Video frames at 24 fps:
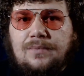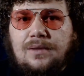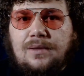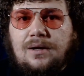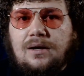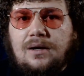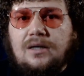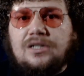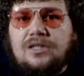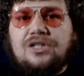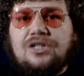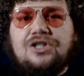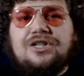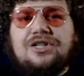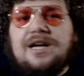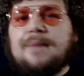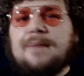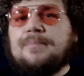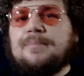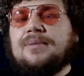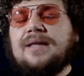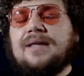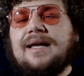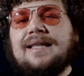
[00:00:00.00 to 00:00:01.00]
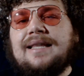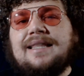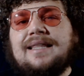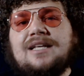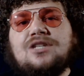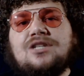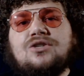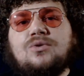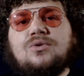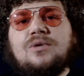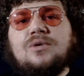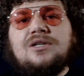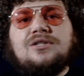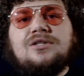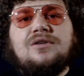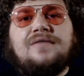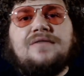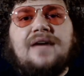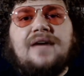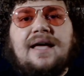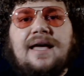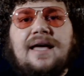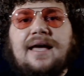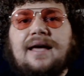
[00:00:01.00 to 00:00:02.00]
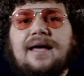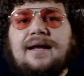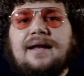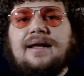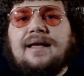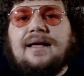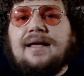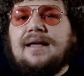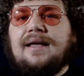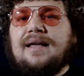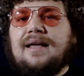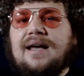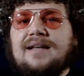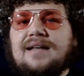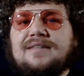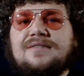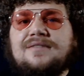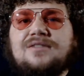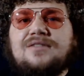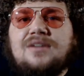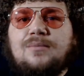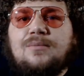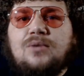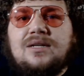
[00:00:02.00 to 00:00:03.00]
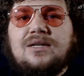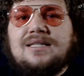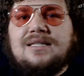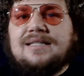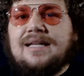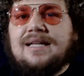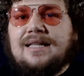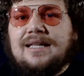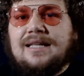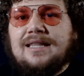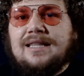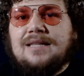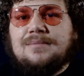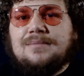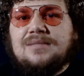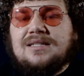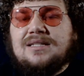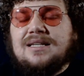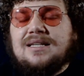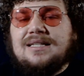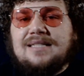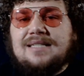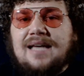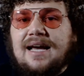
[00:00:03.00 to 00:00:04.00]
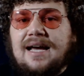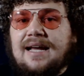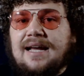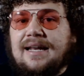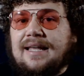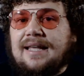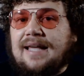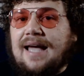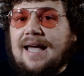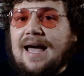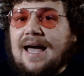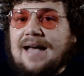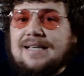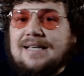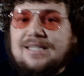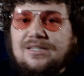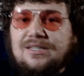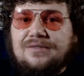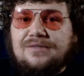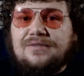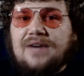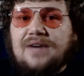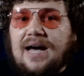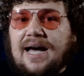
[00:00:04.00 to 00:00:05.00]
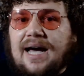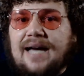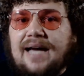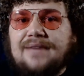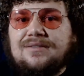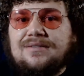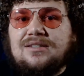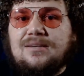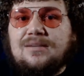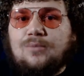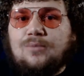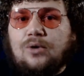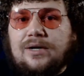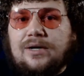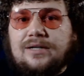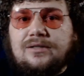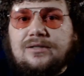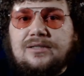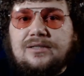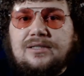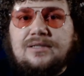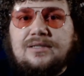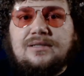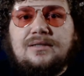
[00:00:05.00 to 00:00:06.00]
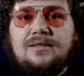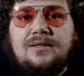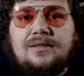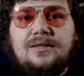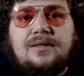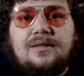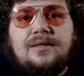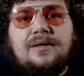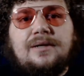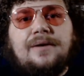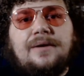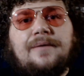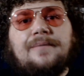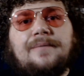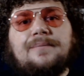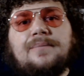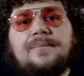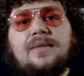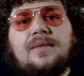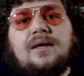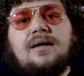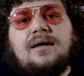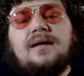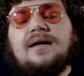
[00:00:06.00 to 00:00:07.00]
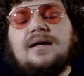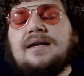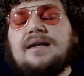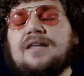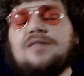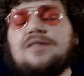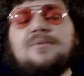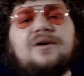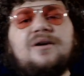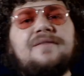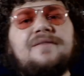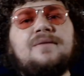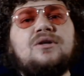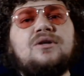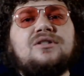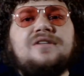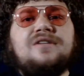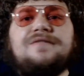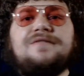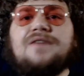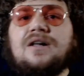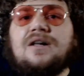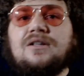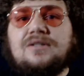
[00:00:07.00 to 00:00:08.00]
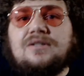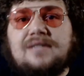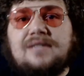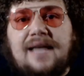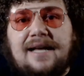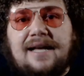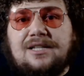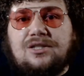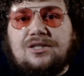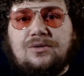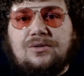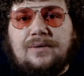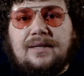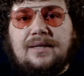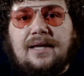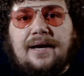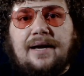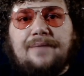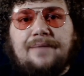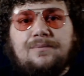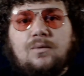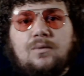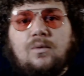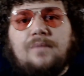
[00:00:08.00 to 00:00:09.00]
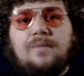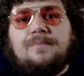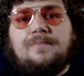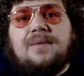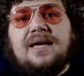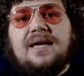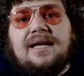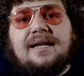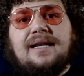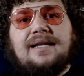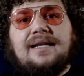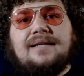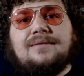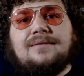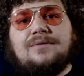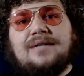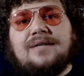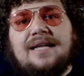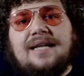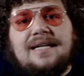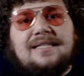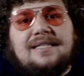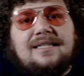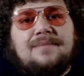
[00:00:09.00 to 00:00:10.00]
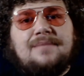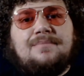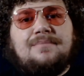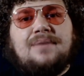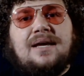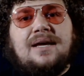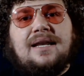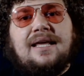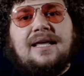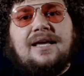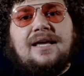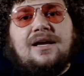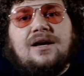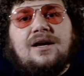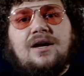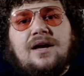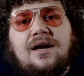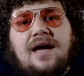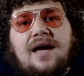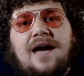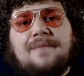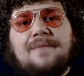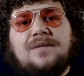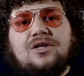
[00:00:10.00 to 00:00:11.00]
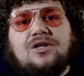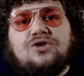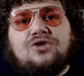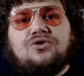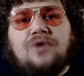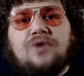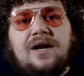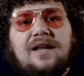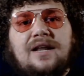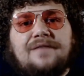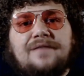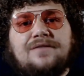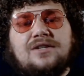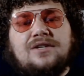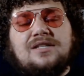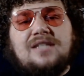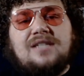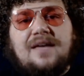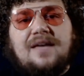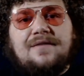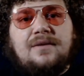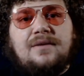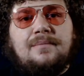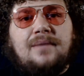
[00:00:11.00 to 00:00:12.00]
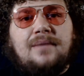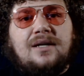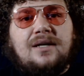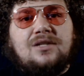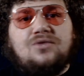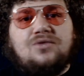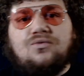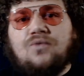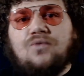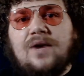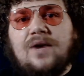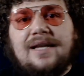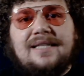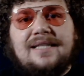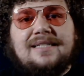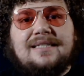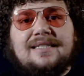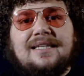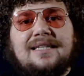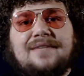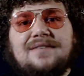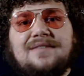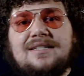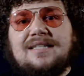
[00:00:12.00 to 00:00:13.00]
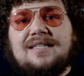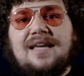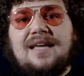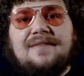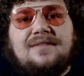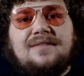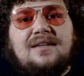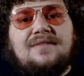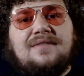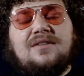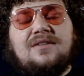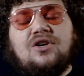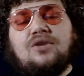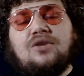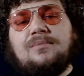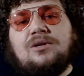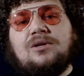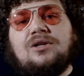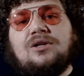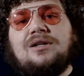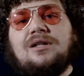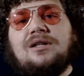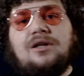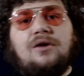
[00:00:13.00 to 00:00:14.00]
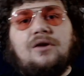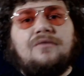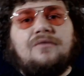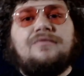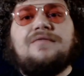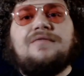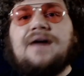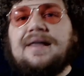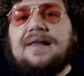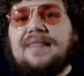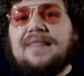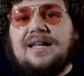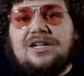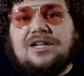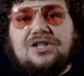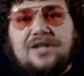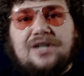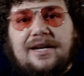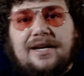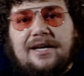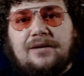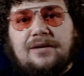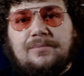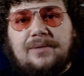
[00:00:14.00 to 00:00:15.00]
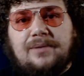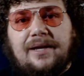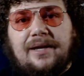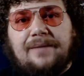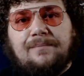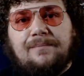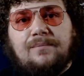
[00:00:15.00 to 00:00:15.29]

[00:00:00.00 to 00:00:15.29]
A jet plane that soars overhead, as if someone is telling them society has survived somewhere else. Now, the book mostly follows that storyline, where Nix and Benny have been training for 7 months, ready to leave the safety of their community to go find that jet airplane.